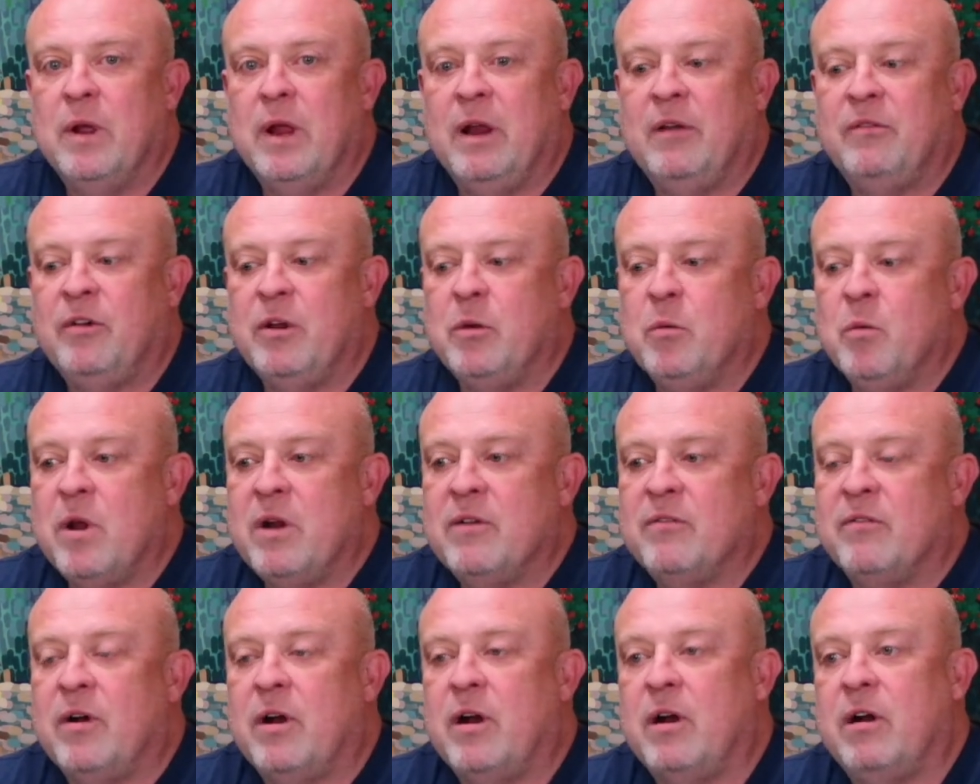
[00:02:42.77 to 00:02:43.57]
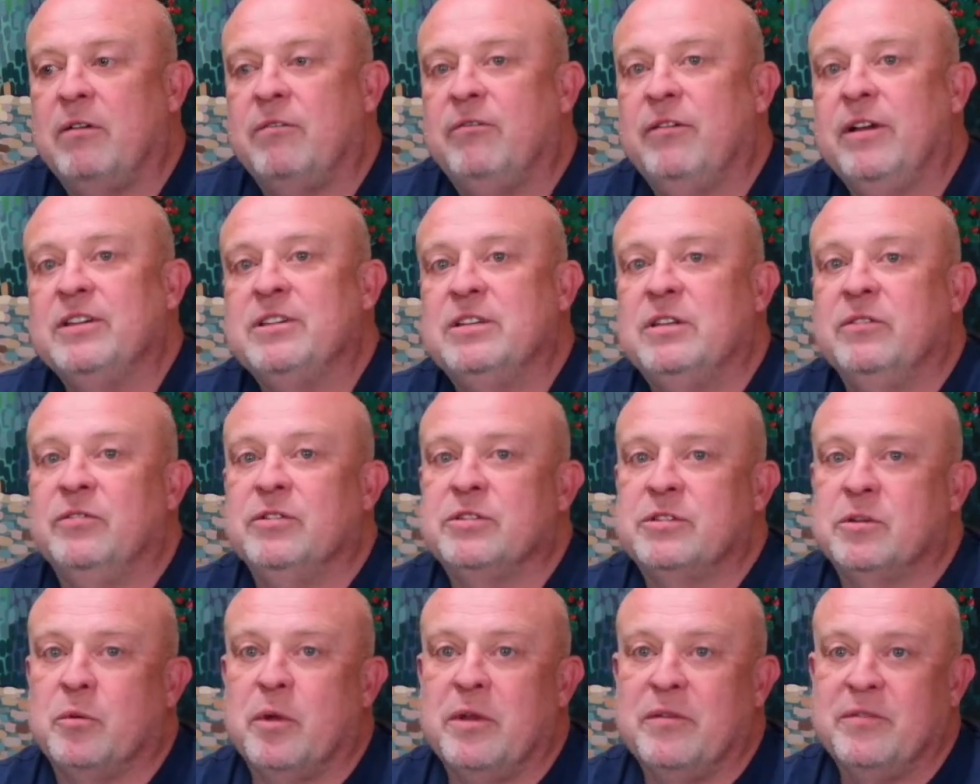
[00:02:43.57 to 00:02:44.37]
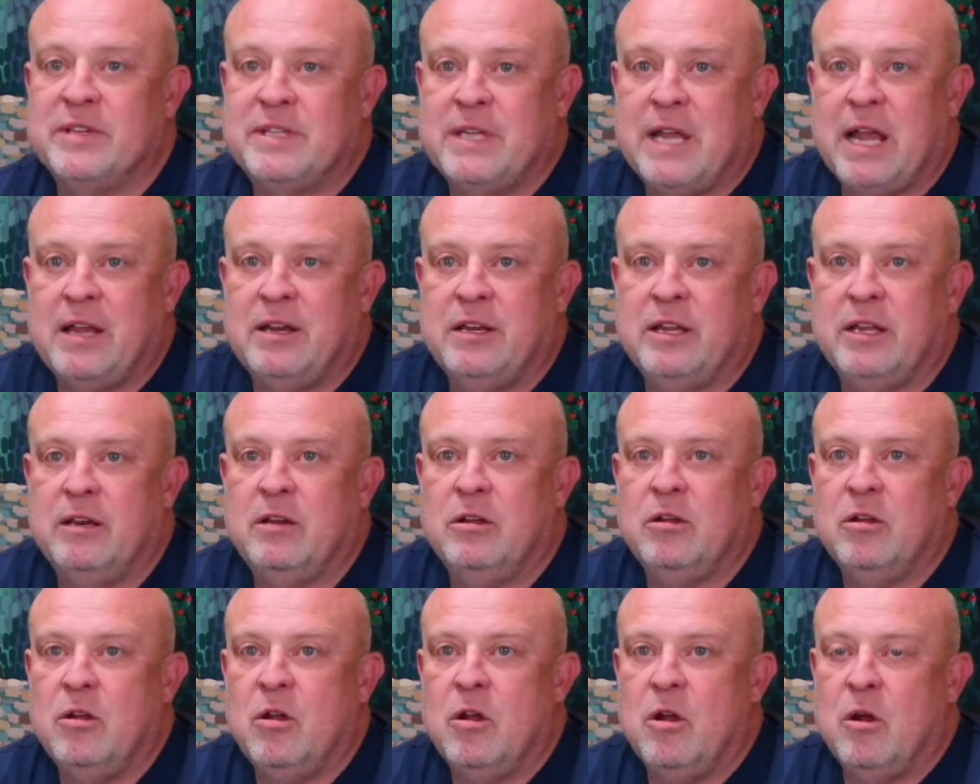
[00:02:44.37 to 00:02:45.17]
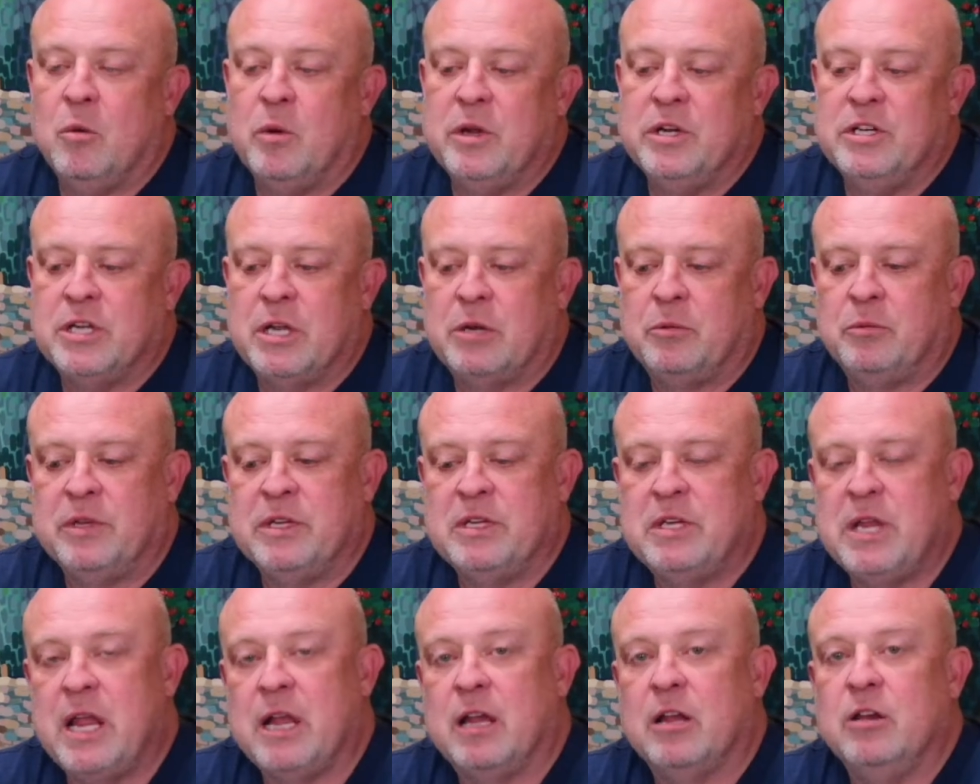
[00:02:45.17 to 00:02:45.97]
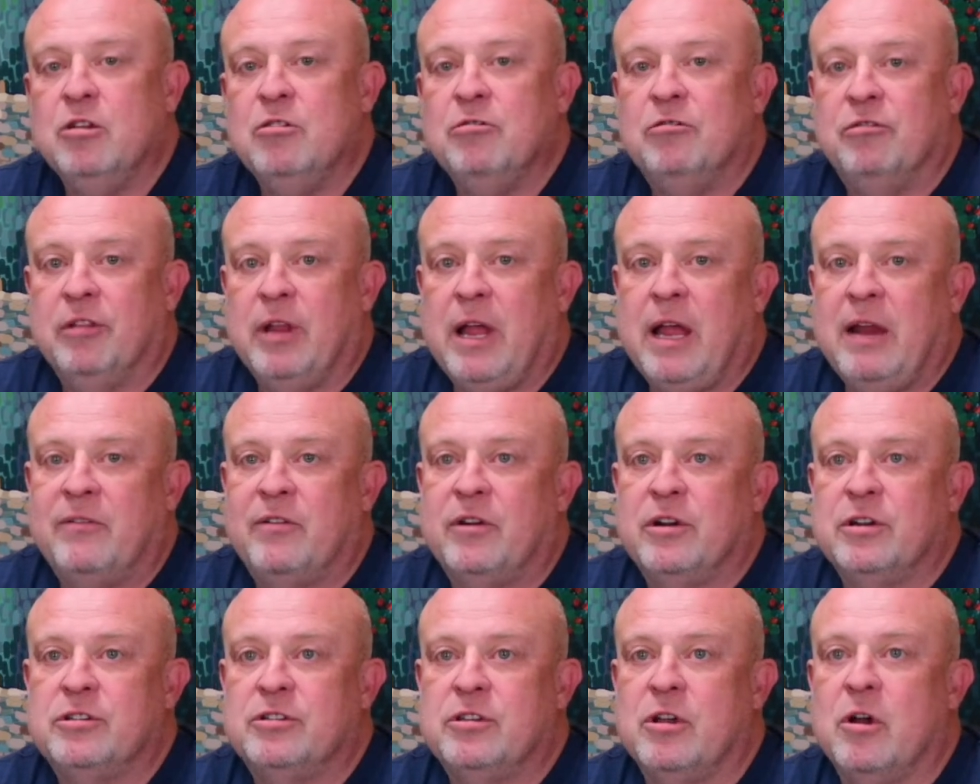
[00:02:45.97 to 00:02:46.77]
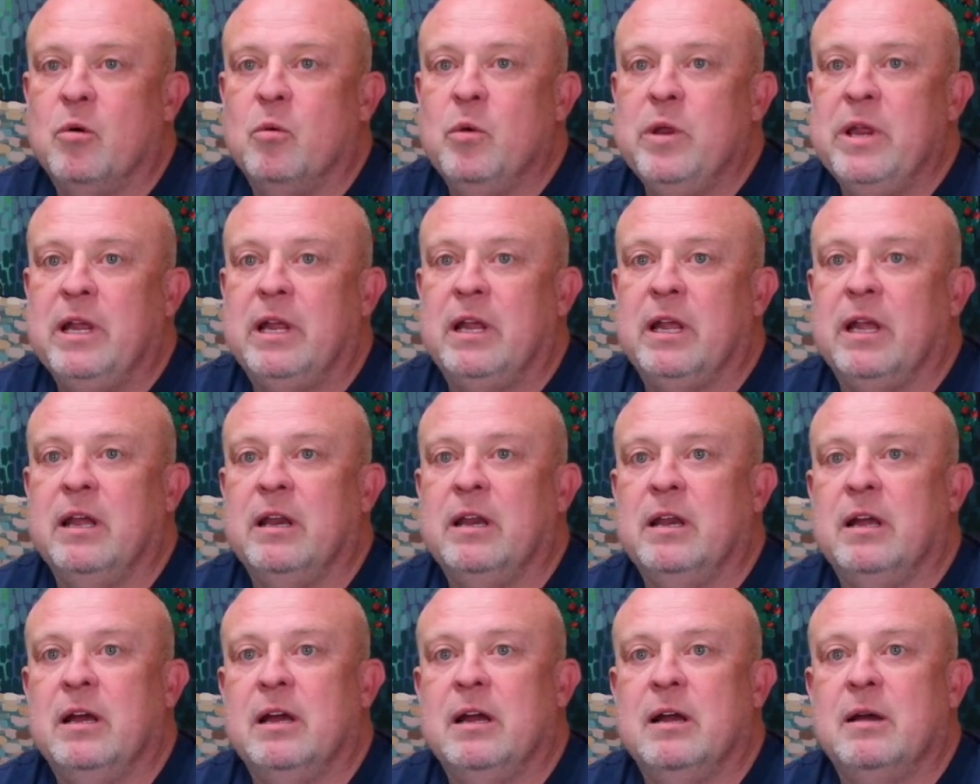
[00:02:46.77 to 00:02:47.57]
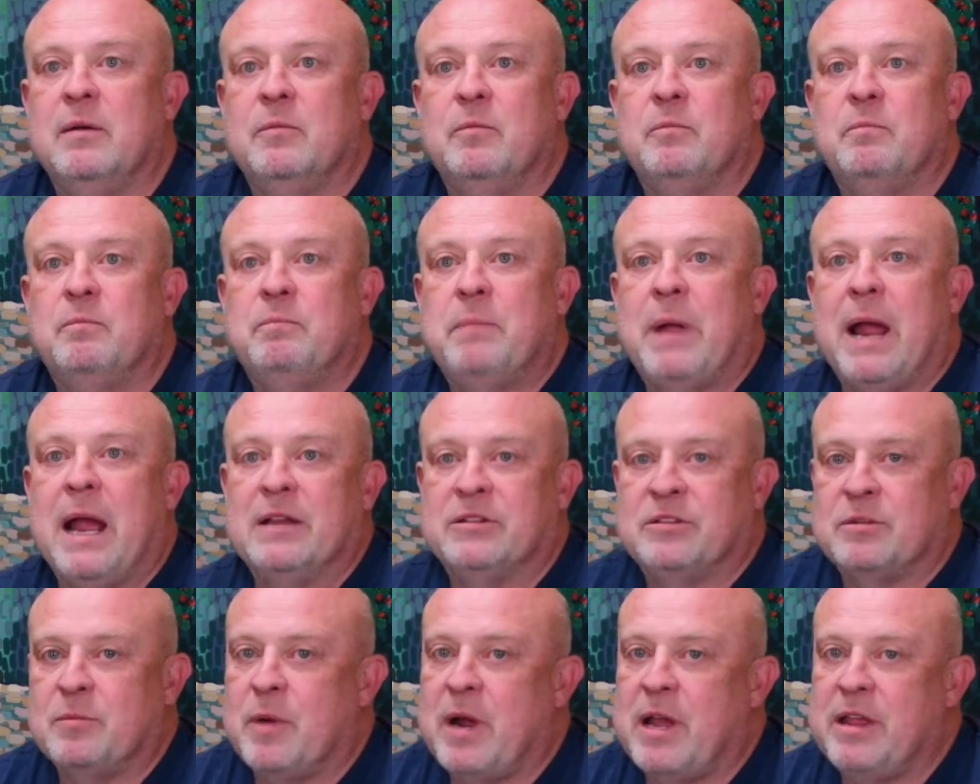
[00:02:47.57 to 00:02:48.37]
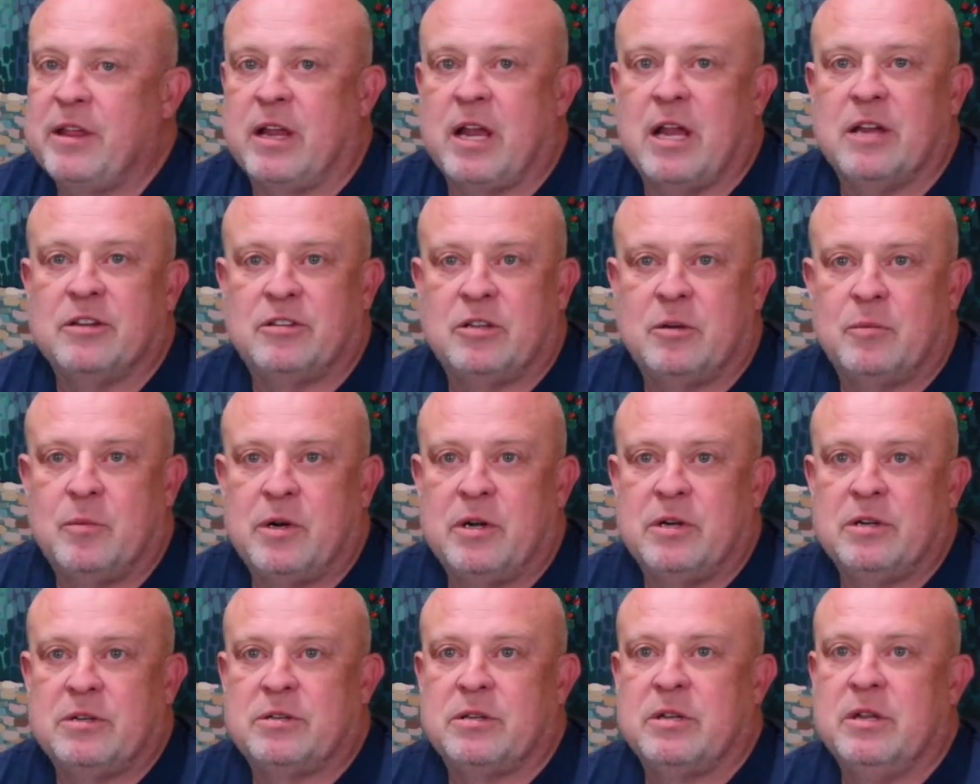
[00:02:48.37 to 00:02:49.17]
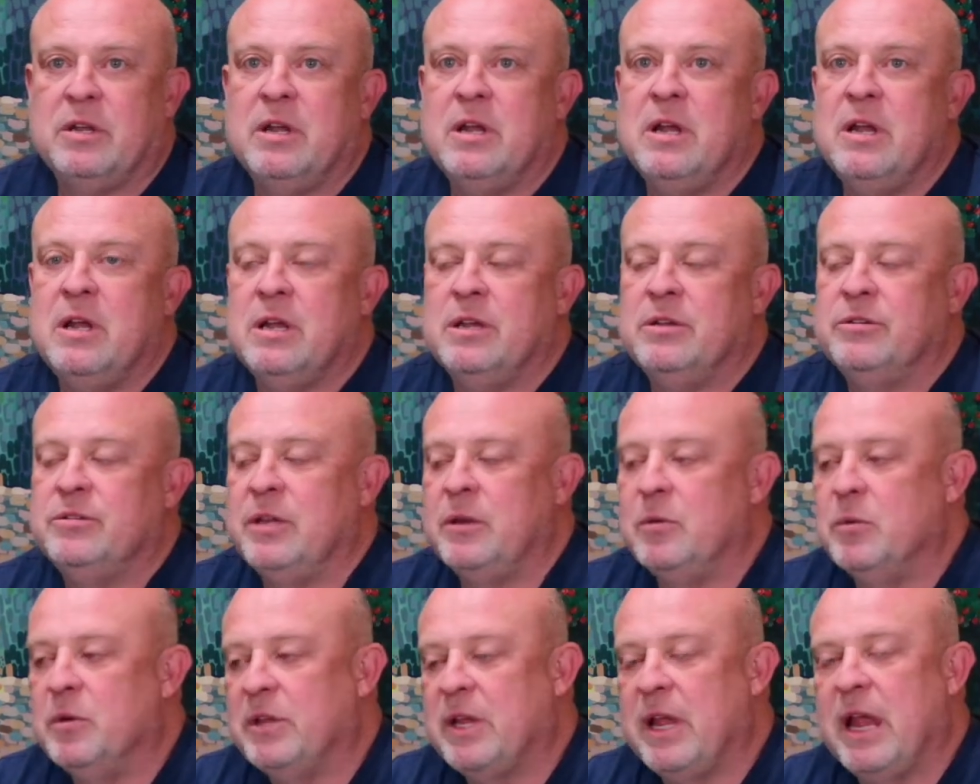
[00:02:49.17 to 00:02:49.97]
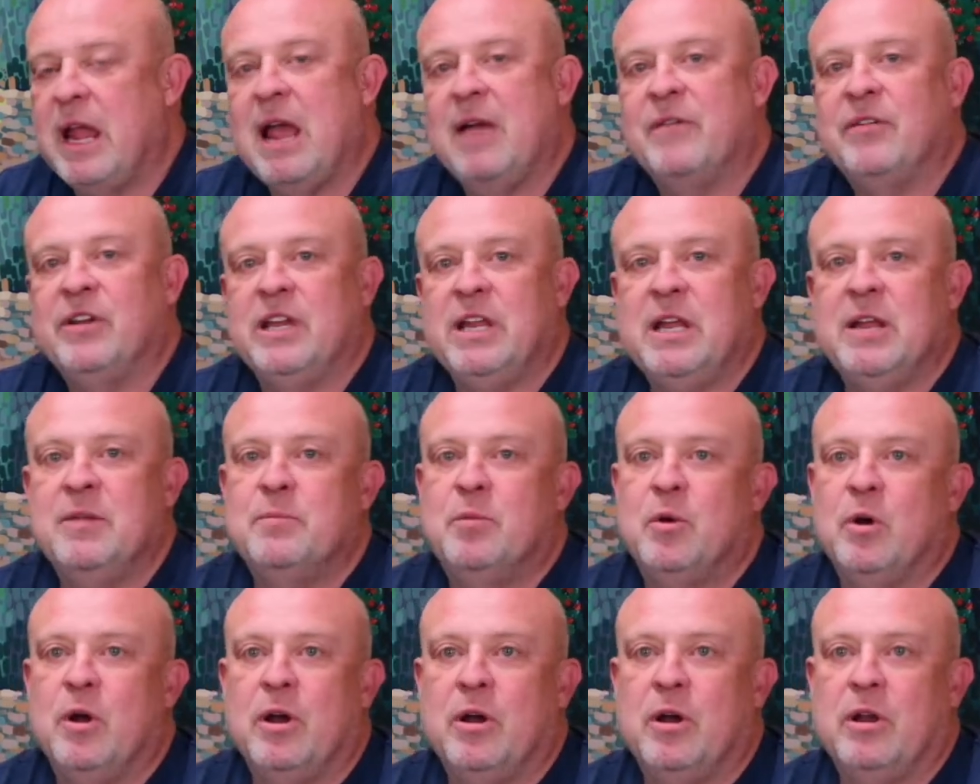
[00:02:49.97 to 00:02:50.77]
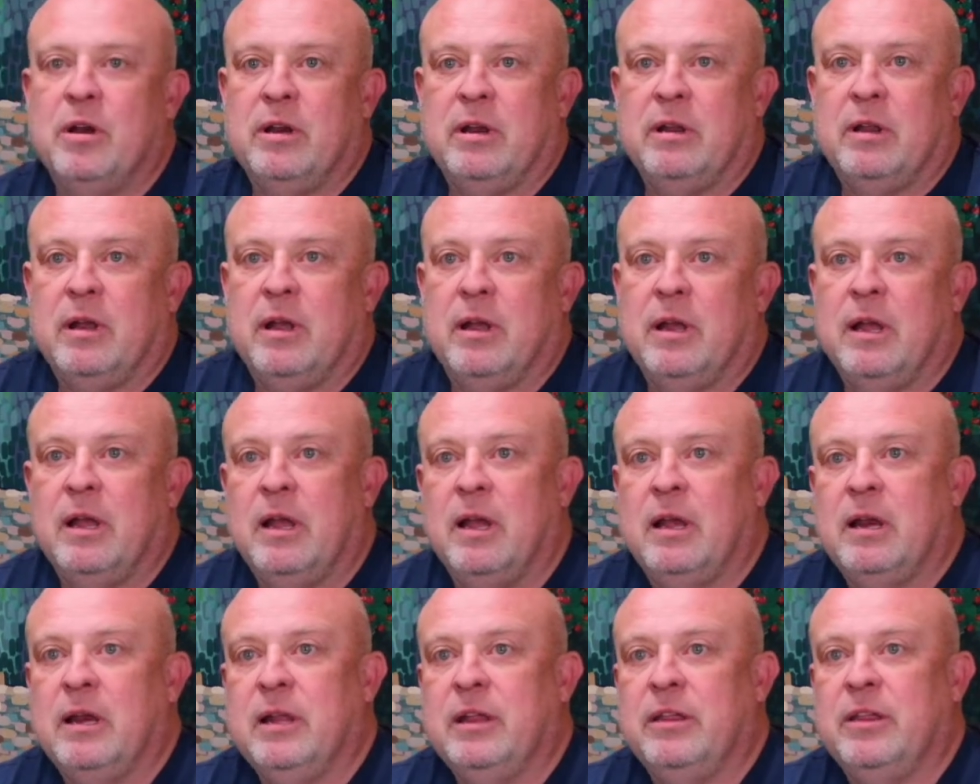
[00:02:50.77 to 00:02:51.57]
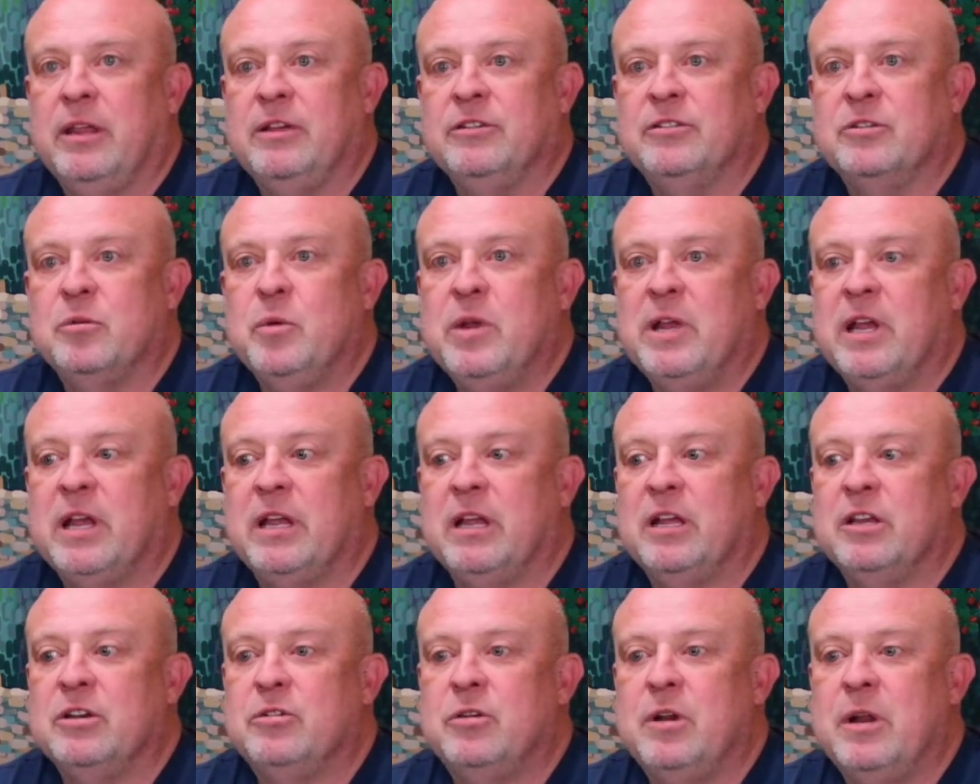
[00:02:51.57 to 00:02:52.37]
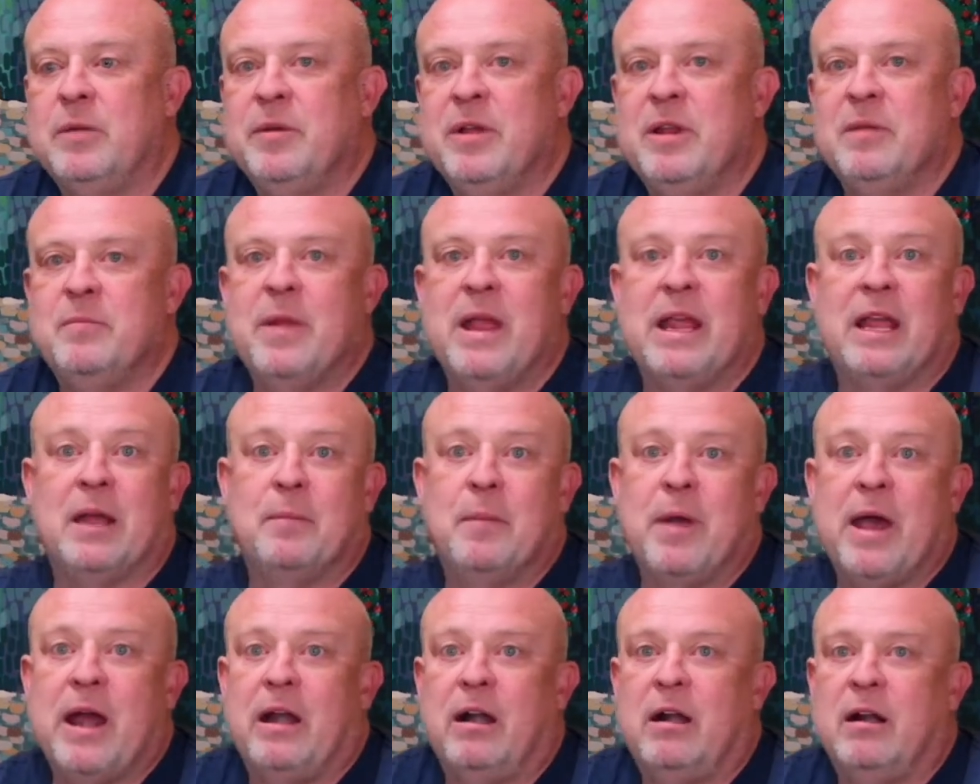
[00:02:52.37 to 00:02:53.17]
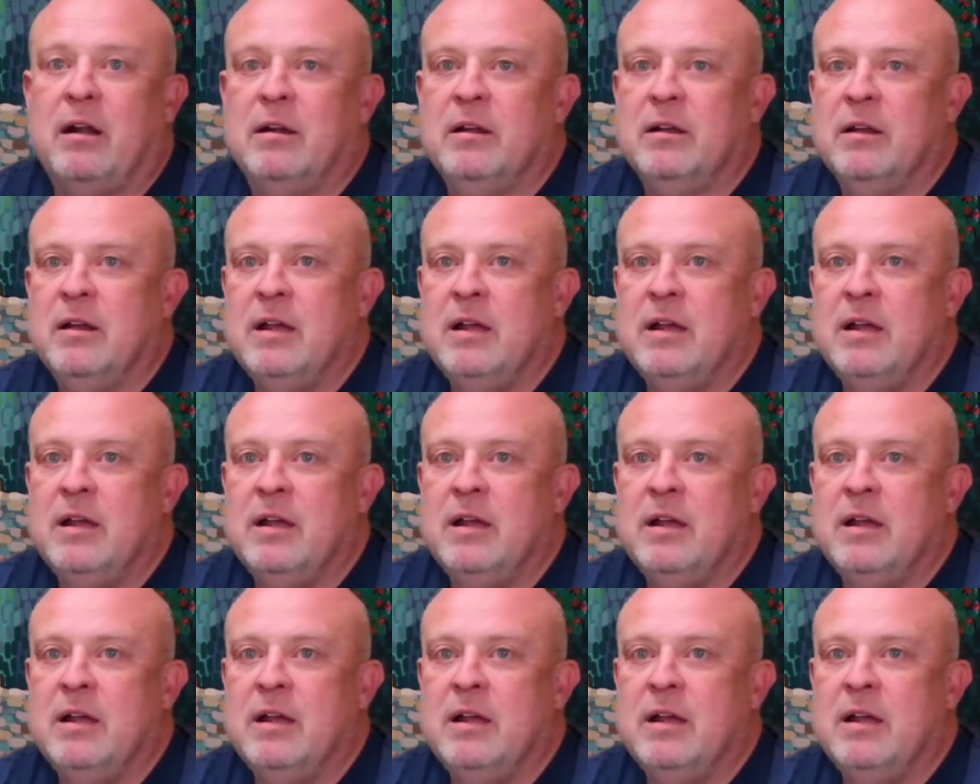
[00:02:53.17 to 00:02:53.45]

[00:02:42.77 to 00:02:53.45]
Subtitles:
Every one of our festivals that we've attended, we generally take a new flavor so we can pass it by the customers, see what they have, any input, any things that we can contribute, make it better,